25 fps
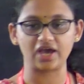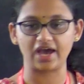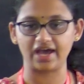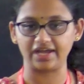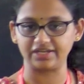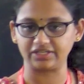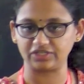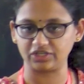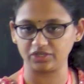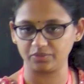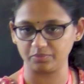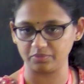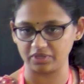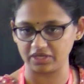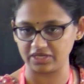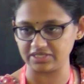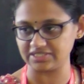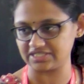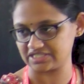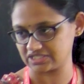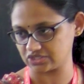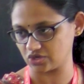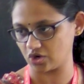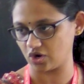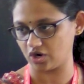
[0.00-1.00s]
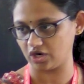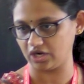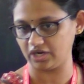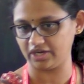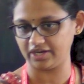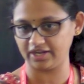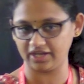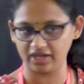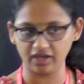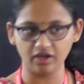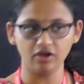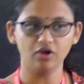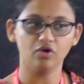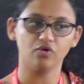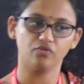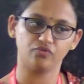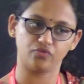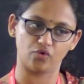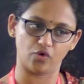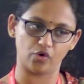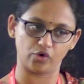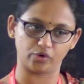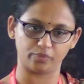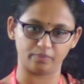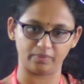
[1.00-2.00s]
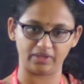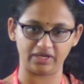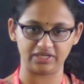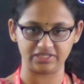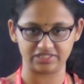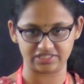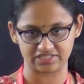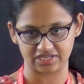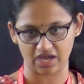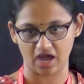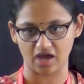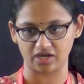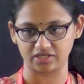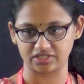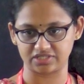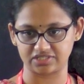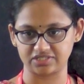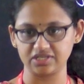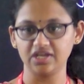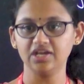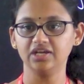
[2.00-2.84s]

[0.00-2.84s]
atom is called formal charge.